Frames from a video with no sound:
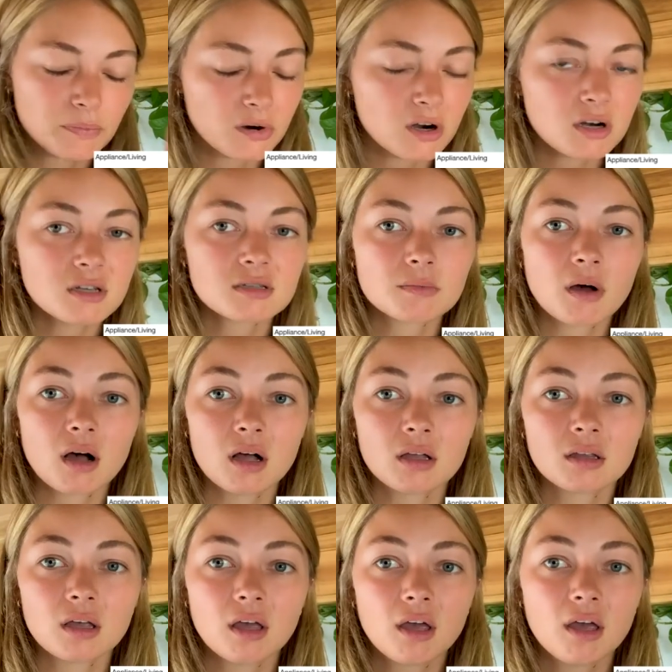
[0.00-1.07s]
pretty
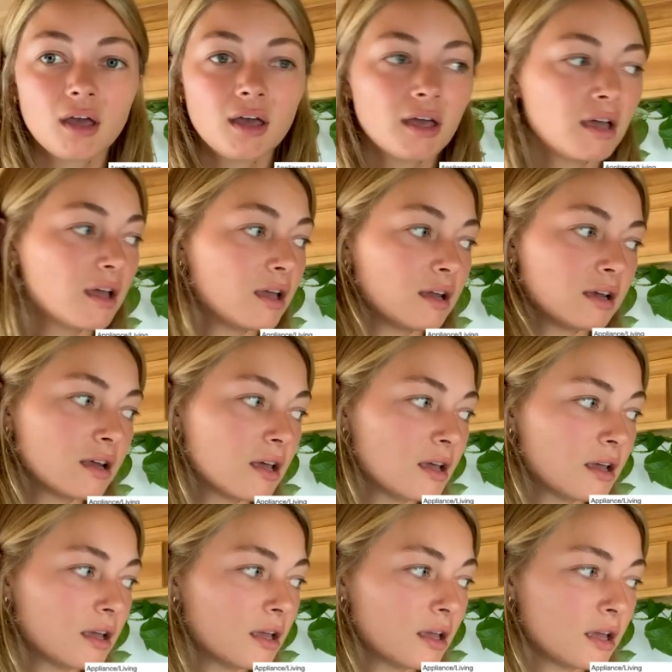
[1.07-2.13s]
small and
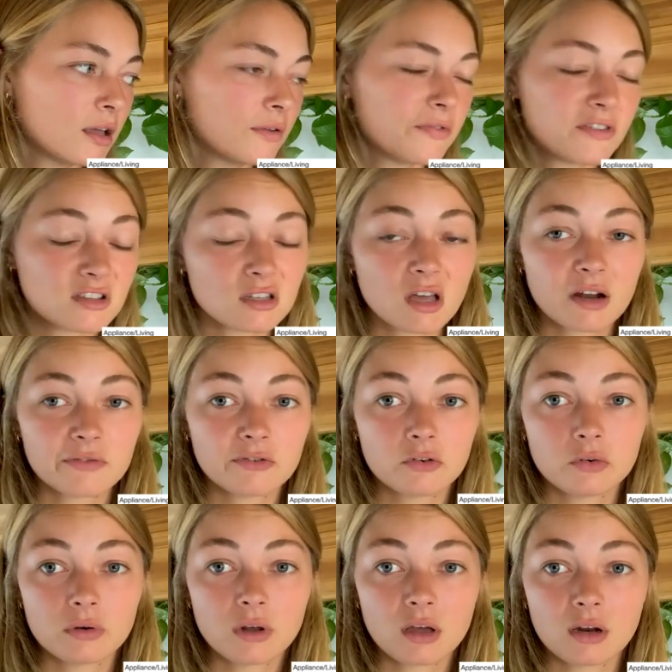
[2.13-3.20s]
it fits a lot of
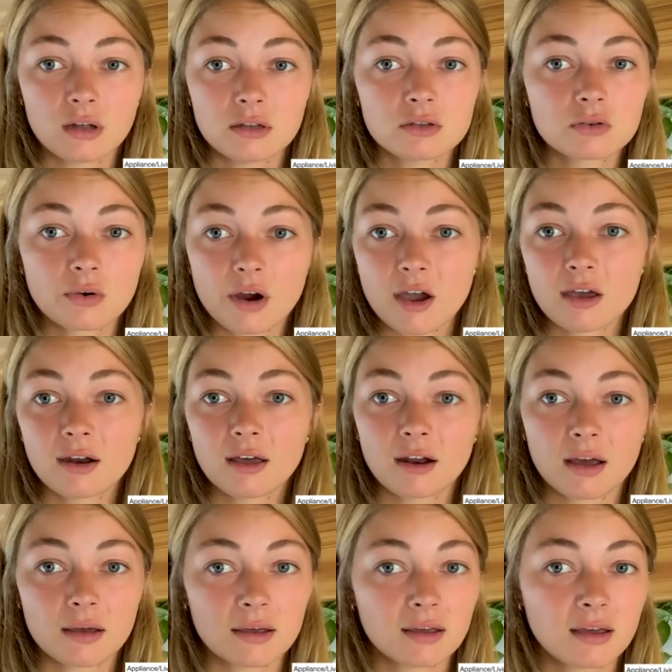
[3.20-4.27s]
food and it's great and
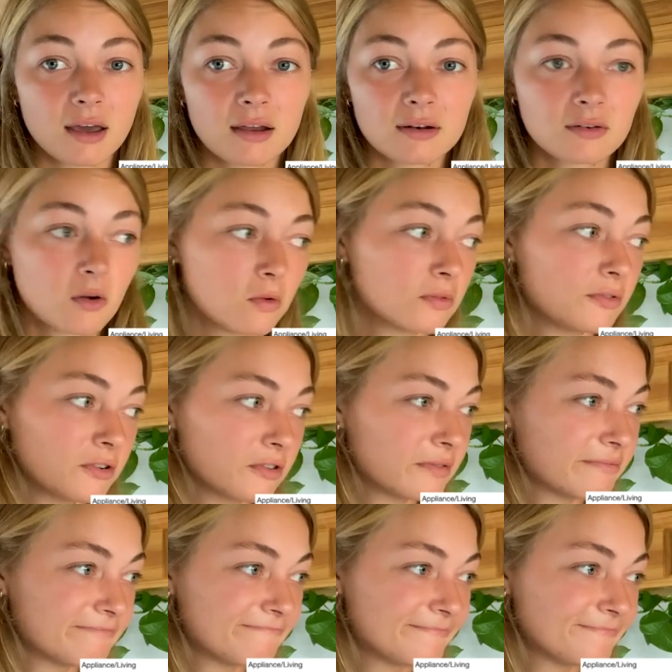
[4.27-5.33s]
I get cold food.
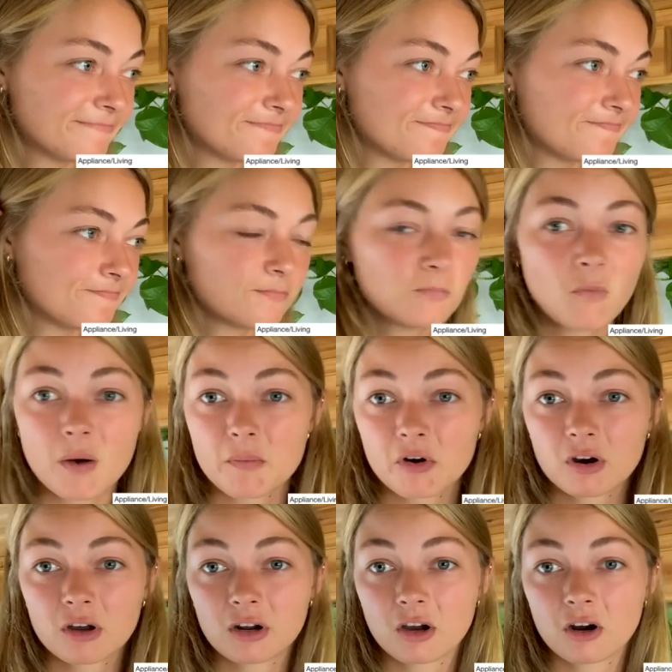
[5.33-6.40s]
What
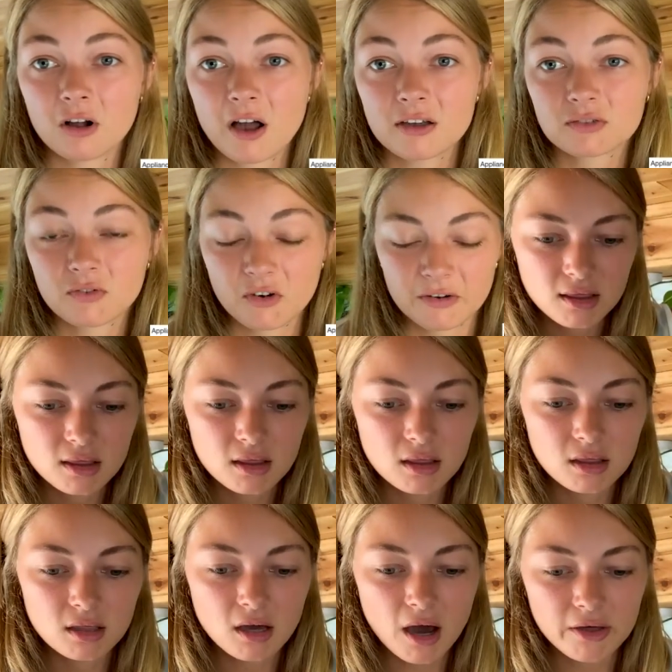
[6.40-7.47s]
more could a girl ask for?
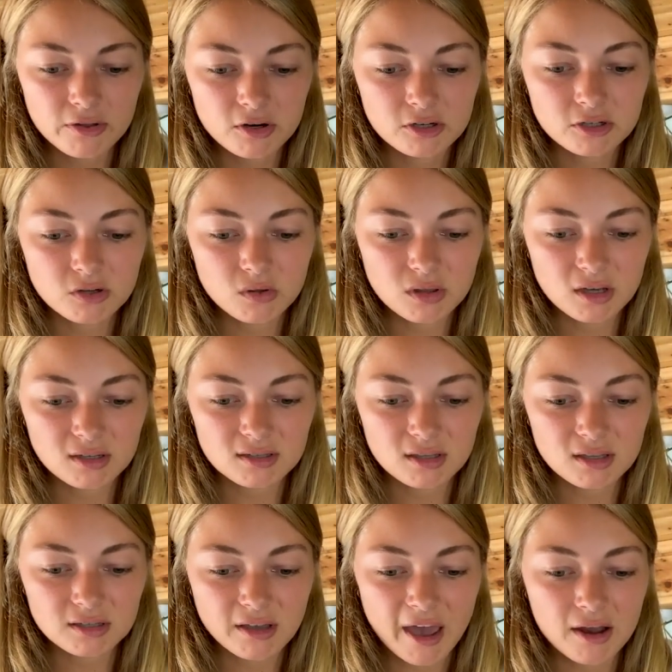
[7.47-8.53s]
The other two things in
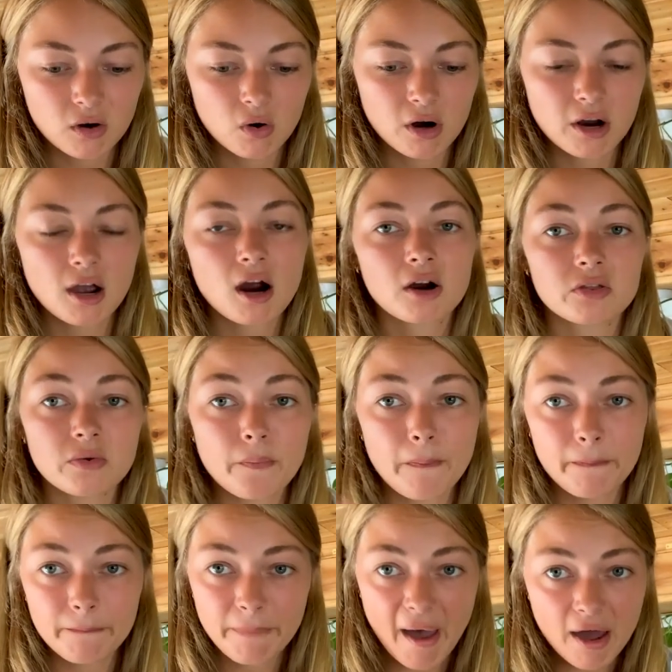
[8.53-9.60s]
this category are the
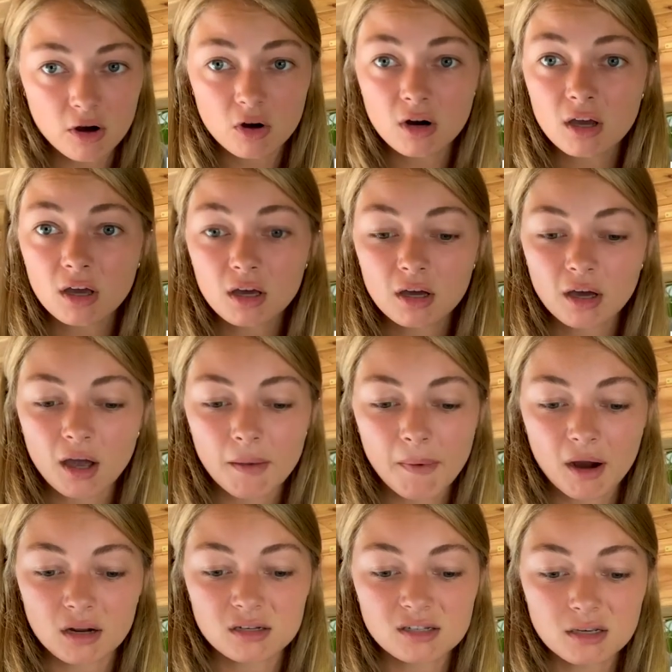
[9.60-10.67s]
battery. I
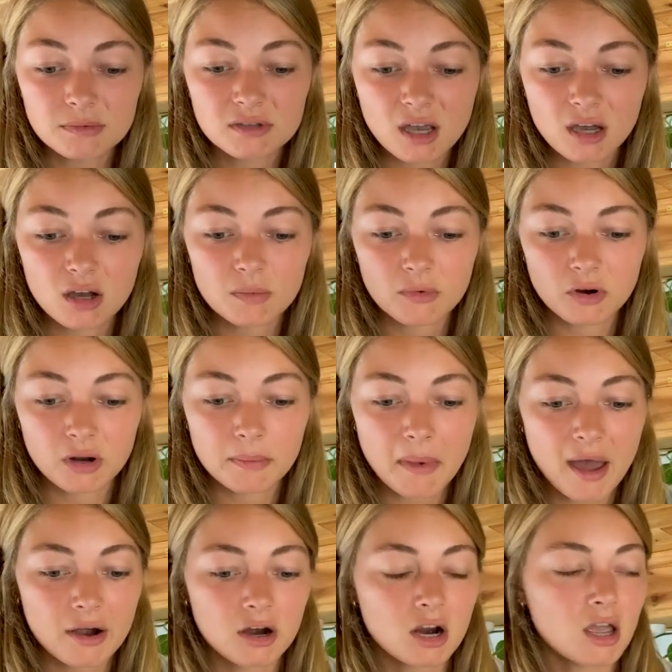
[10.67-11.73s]
bought a Deep Cycle marine
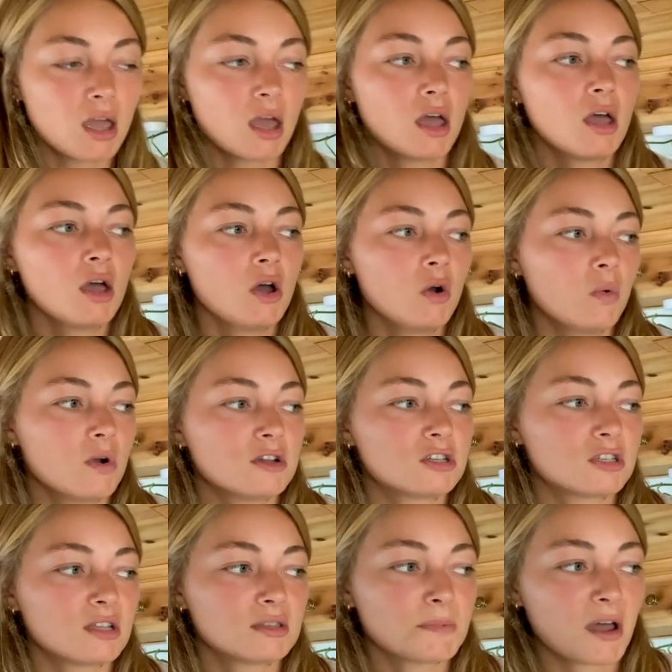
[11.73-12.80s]
battery, which
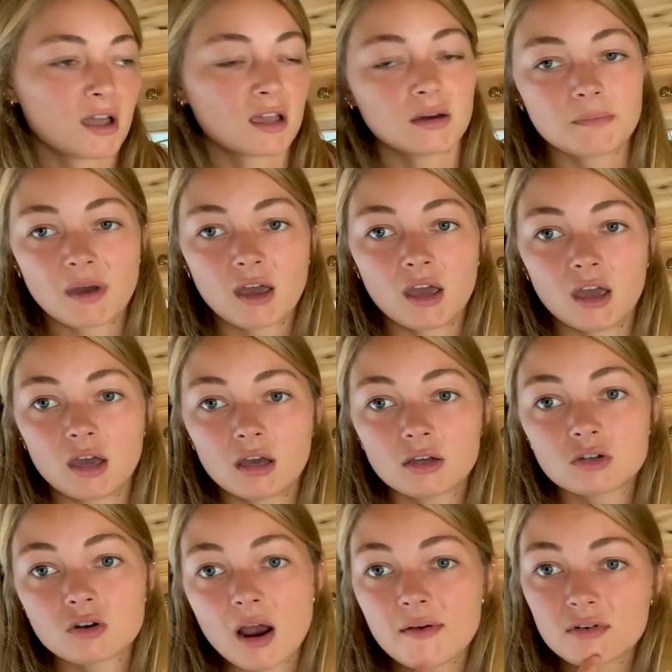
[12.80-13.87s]
sits behind my
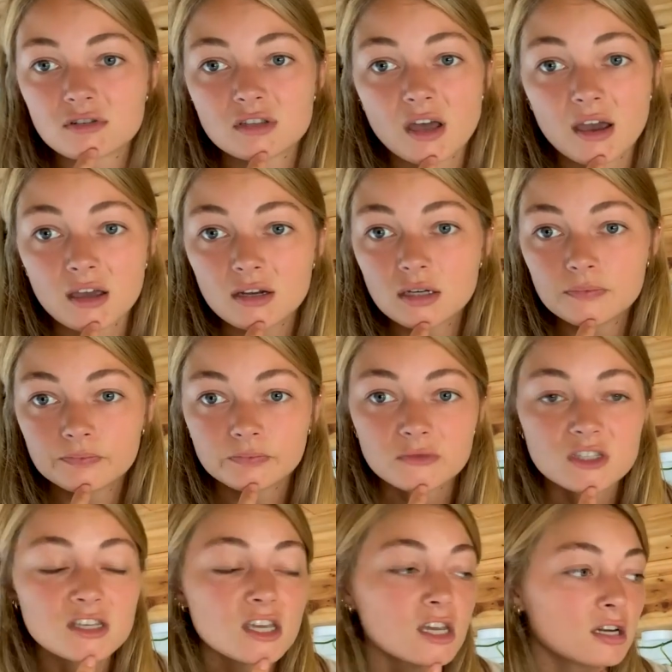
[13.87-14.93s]
driver's side
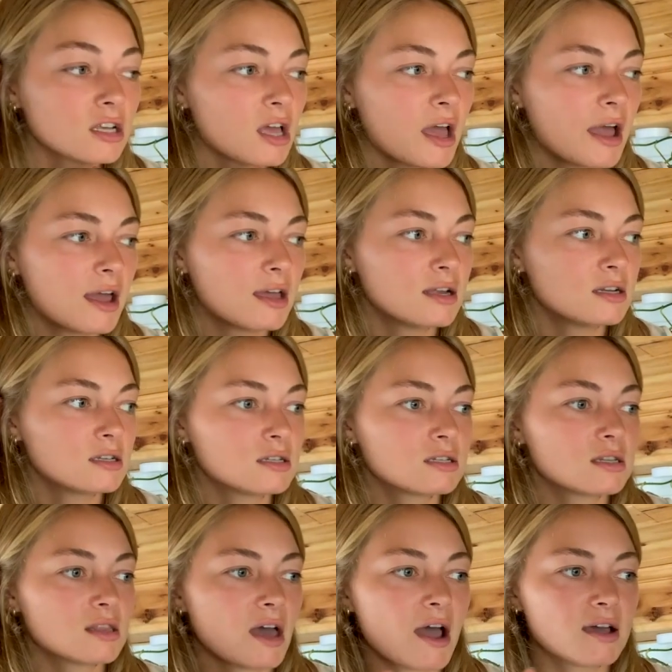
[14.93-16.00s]
seat, and
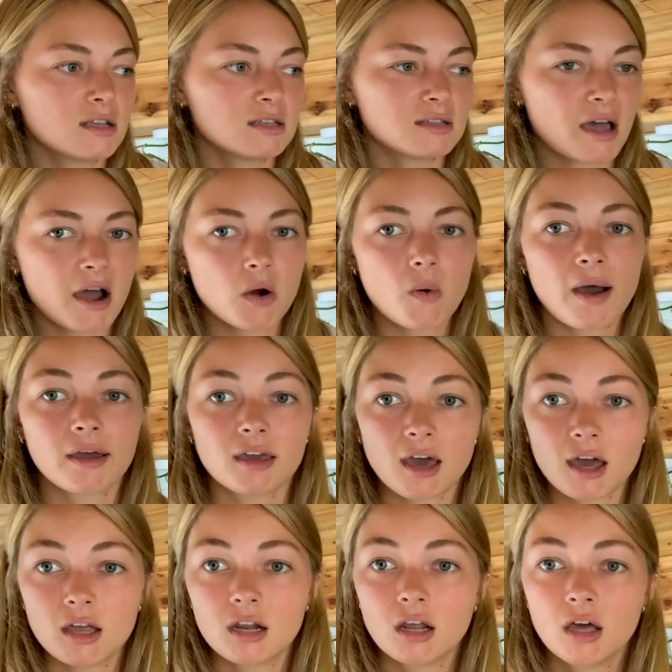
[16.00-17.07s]
that is how I
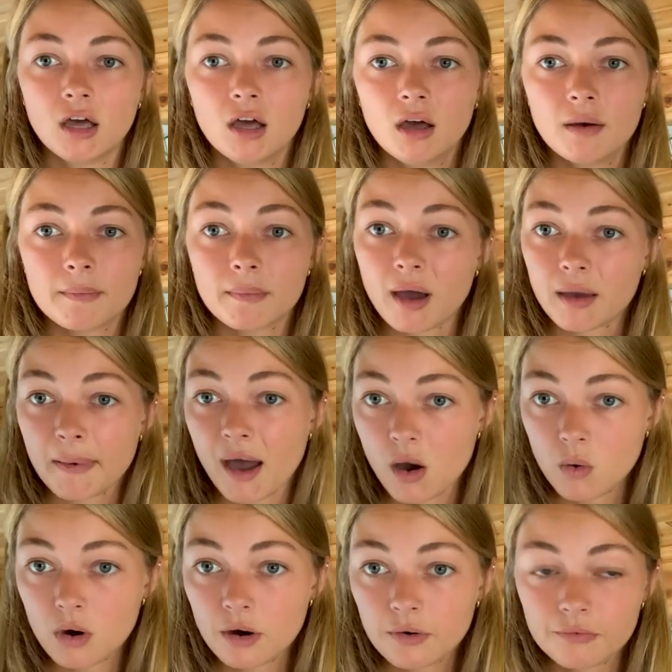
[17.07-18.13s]
get my
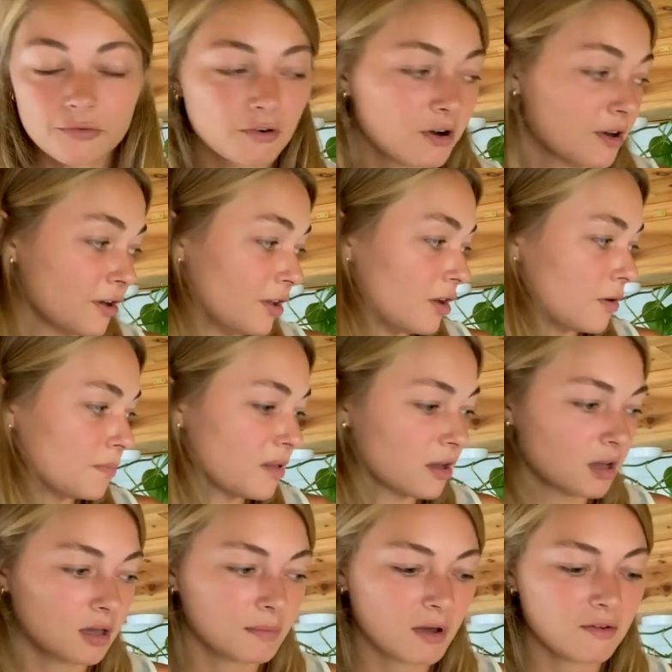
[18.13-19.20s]
power for, you know,
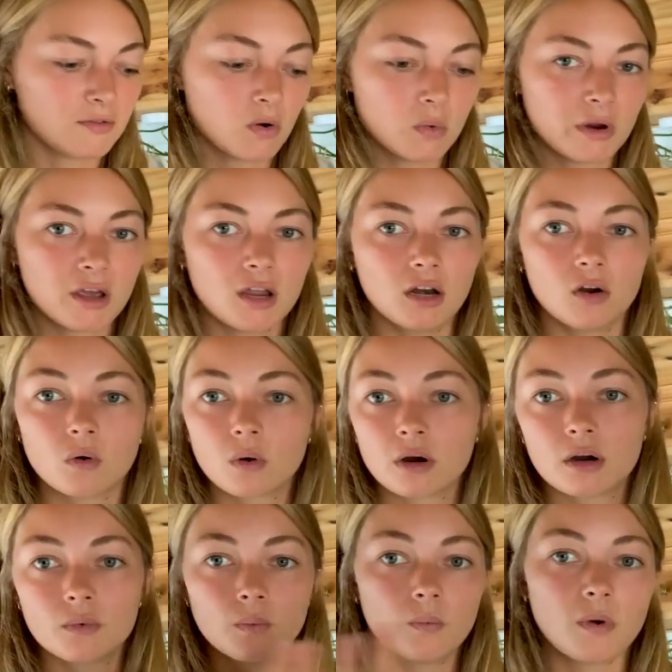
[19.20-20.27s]
plugging my phone in
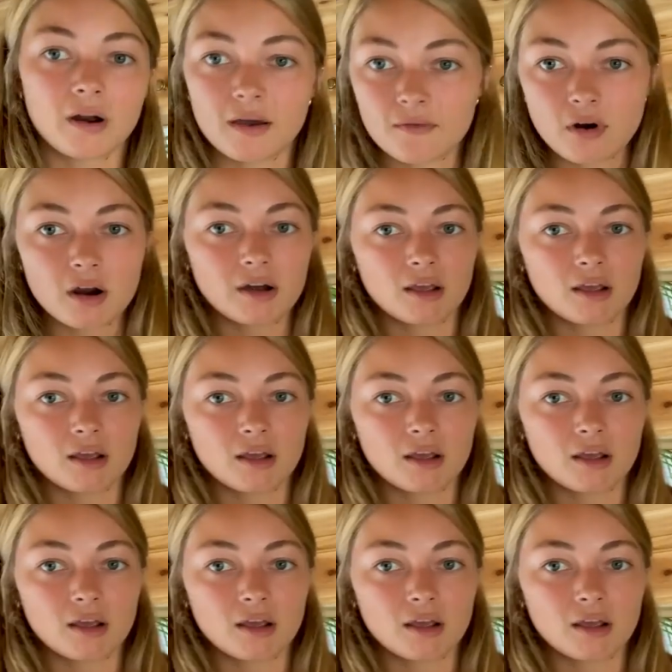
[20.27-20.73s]
or whatever I